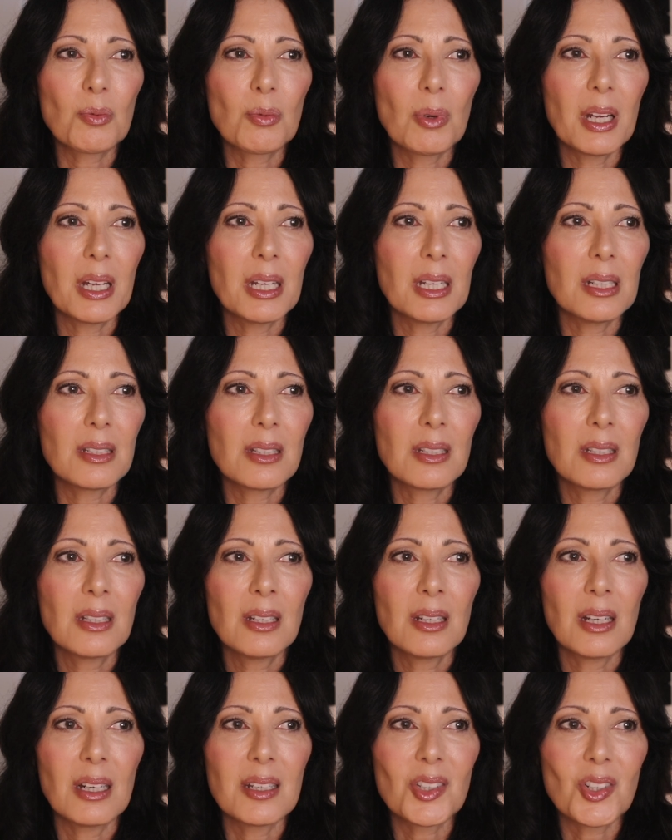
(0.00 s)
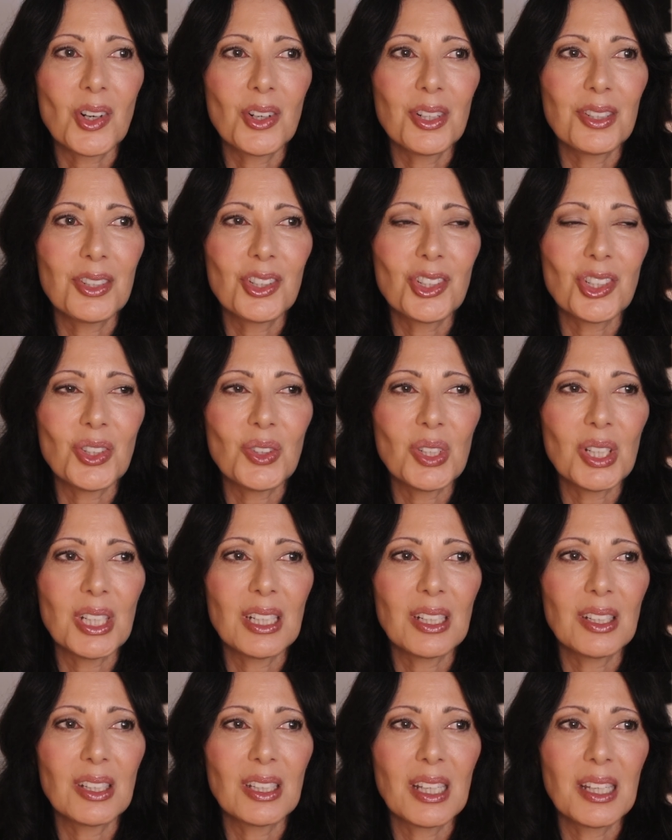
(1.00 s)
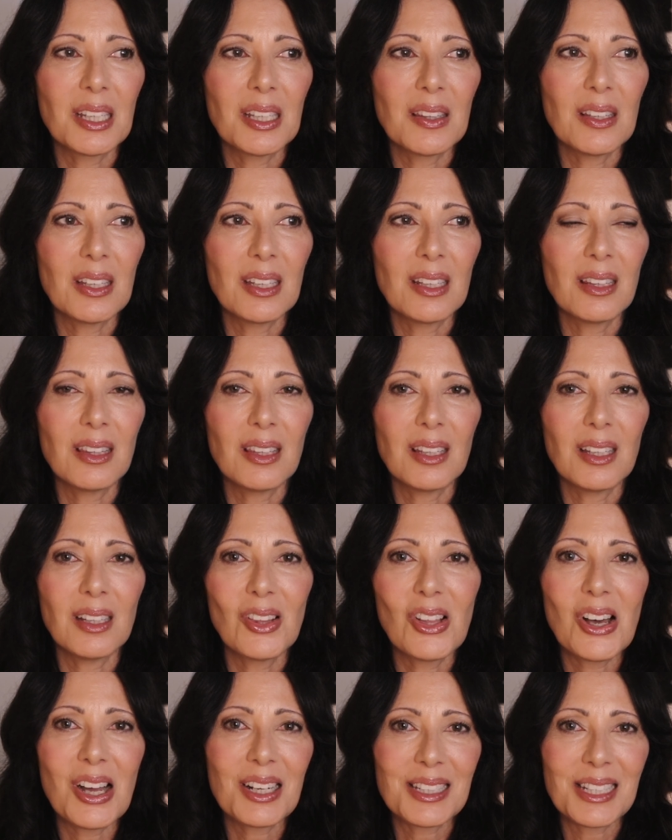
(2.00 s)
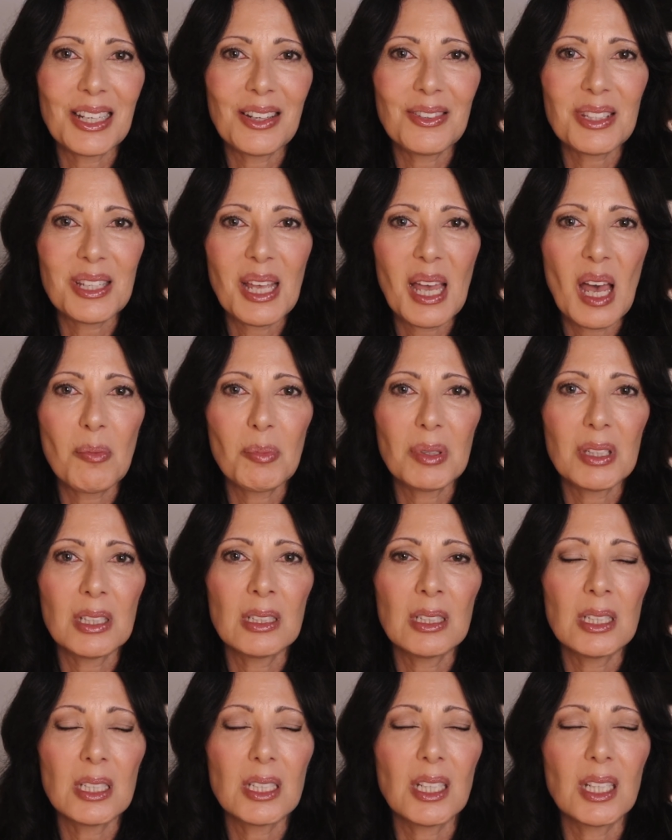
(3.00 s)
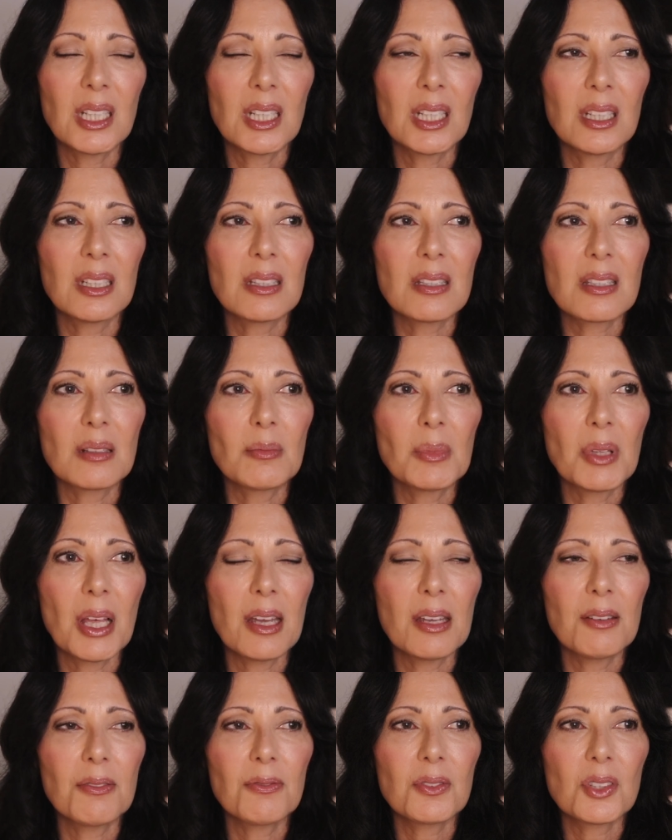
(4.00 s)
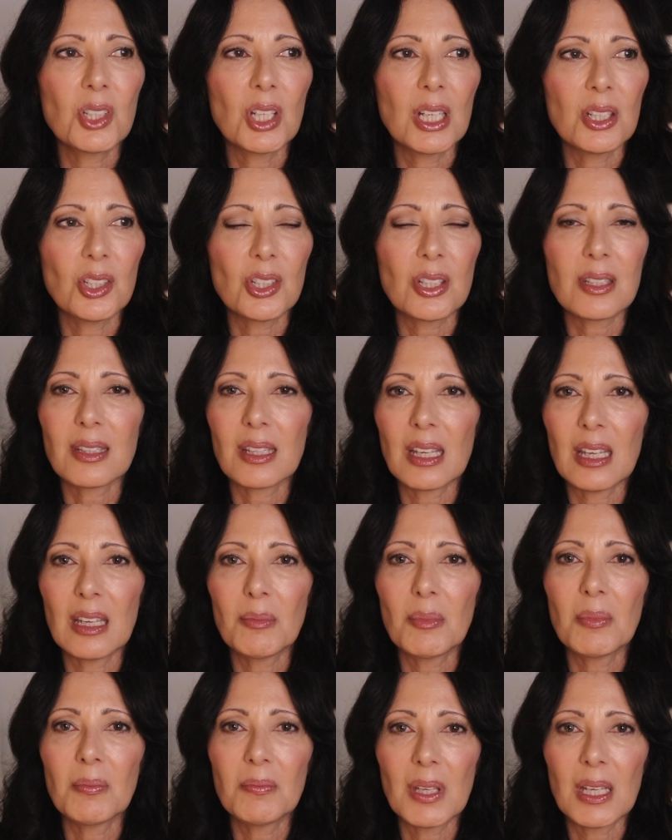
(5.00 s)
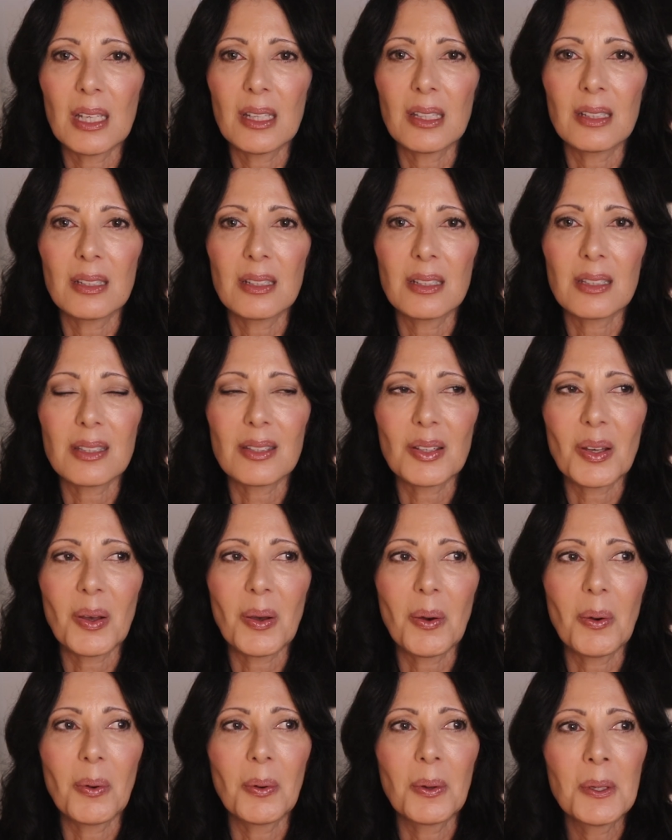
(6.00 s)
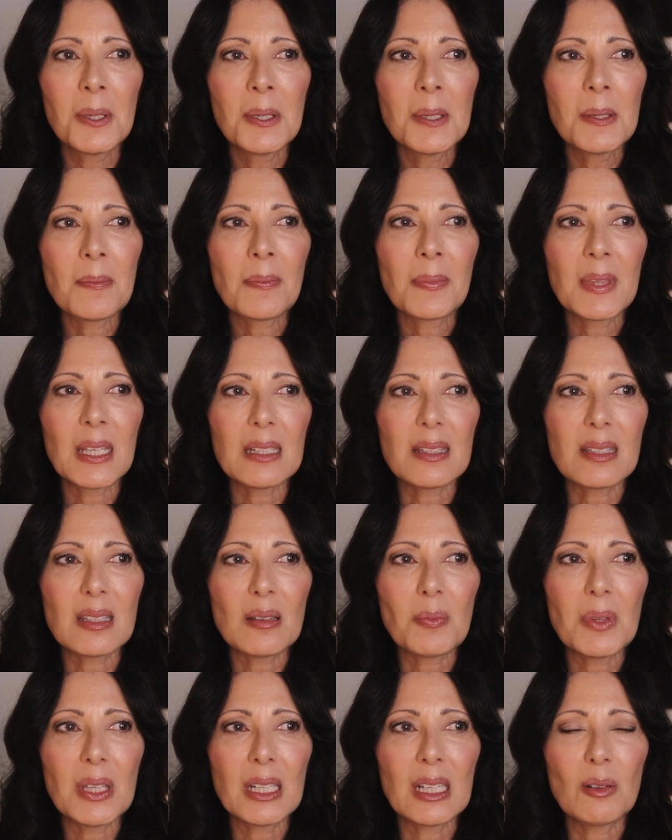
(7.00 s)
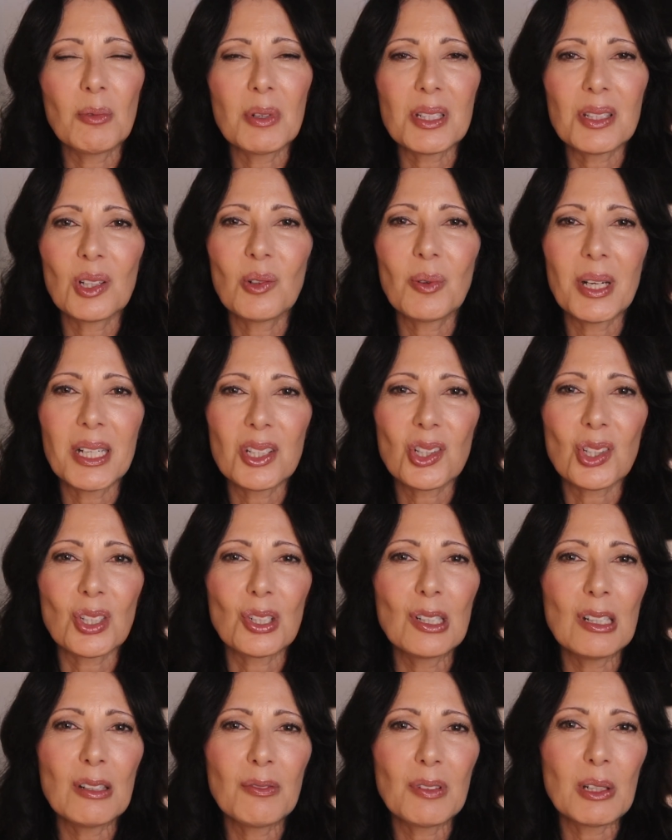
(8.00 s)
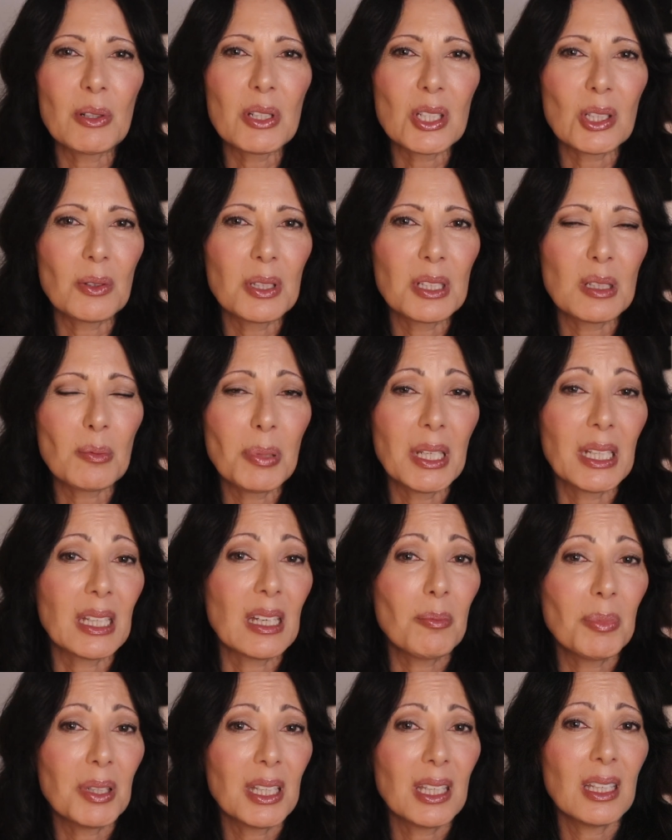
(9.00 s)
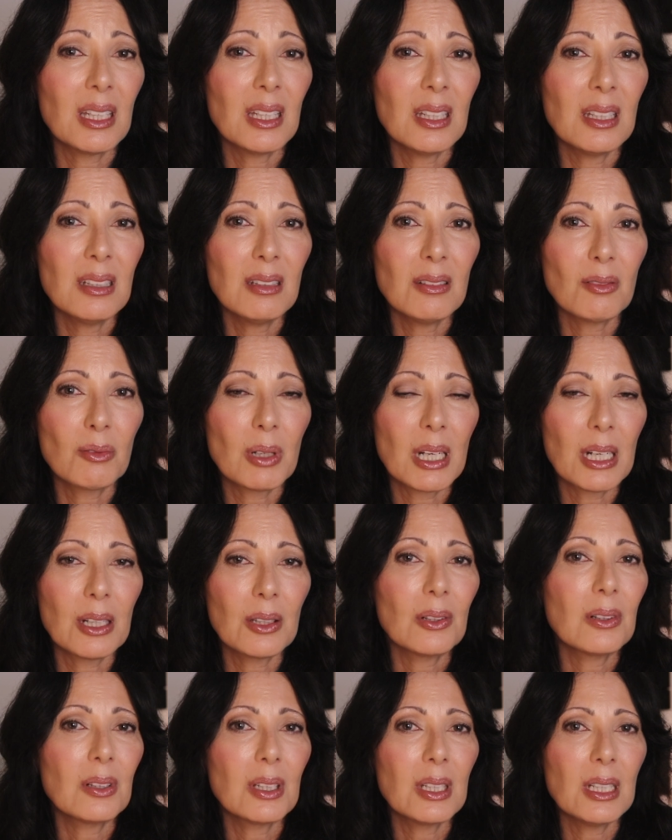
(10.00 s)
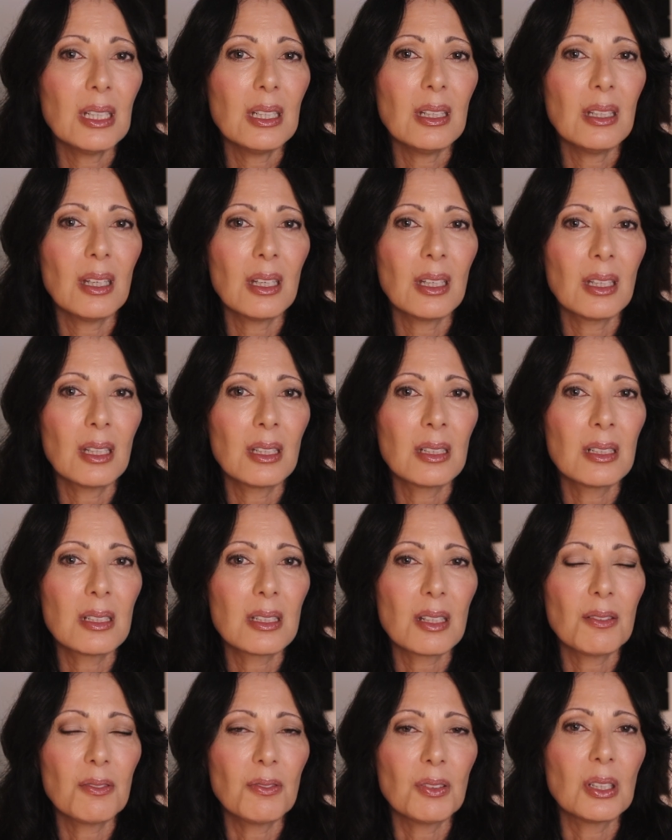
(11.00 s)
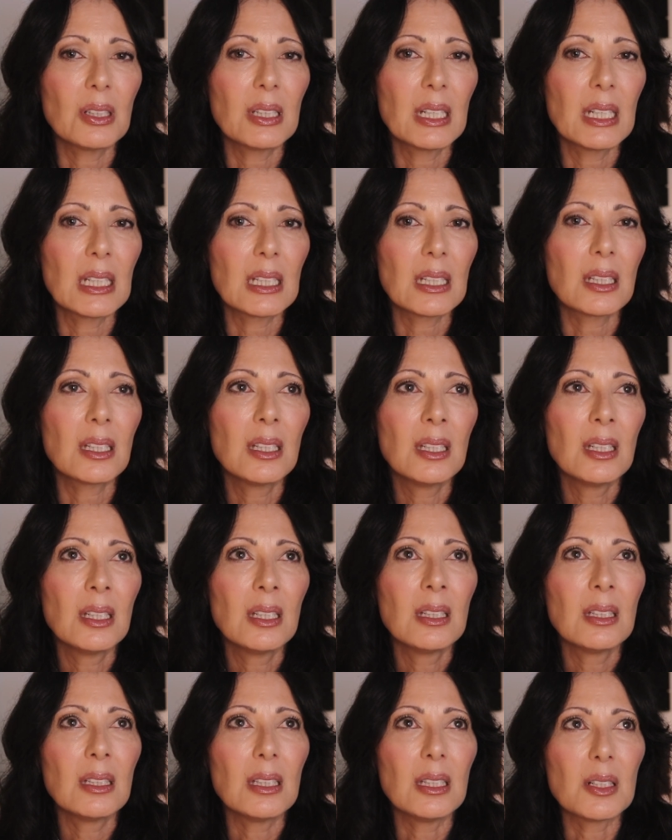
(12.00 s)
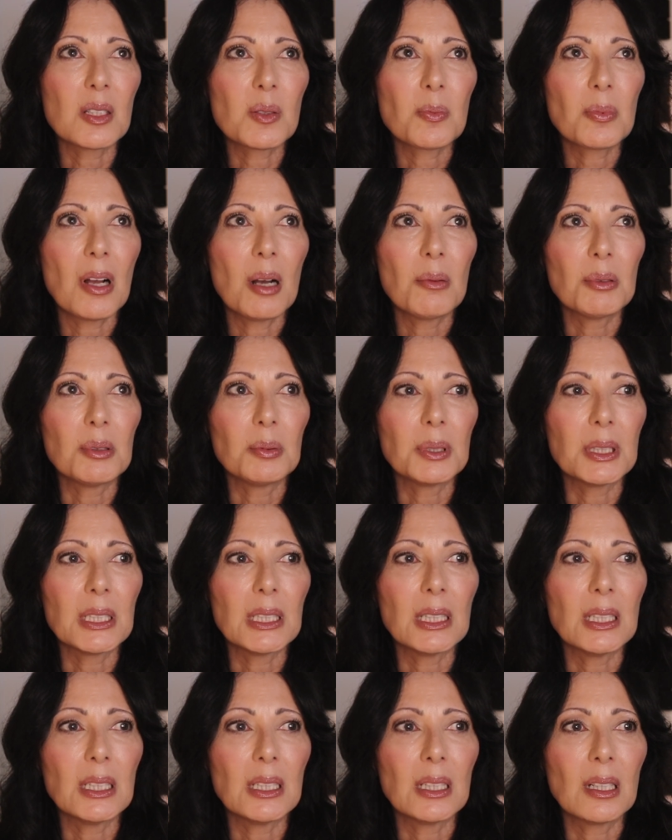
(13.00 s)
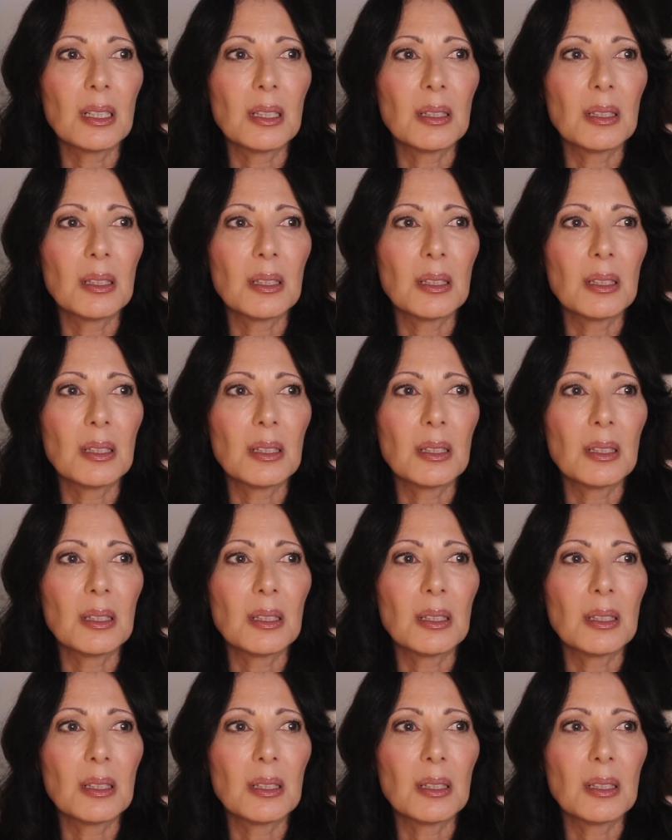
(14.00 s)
right, I started shooting, and then the lockdowns happened and some life changes came, and so it's something I wasn't quite sure if I was going to pick up again regularly, and I feel like it is probably